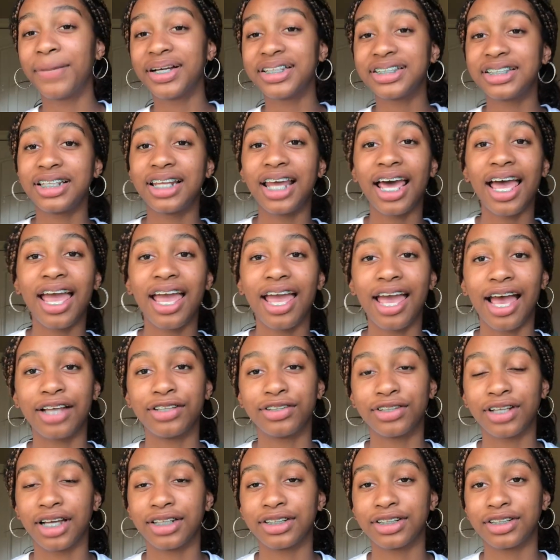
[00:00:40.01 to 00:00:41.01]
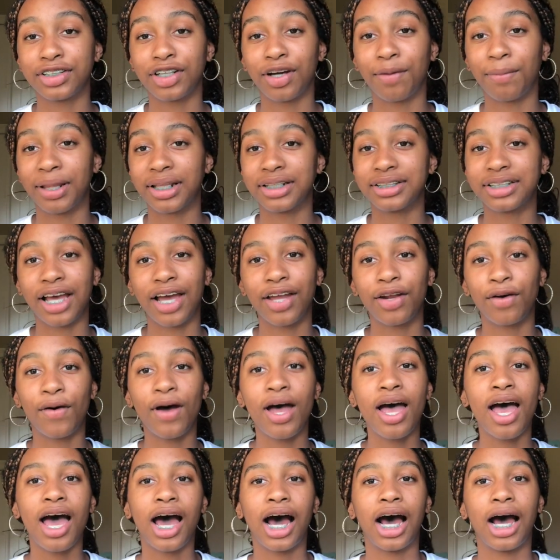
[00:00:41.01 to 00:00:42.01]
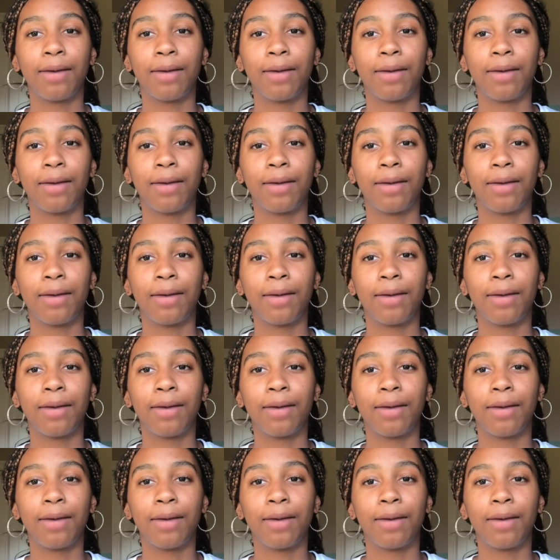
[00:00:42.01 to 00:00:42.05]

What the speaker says: But today, as you guys can tell by the title,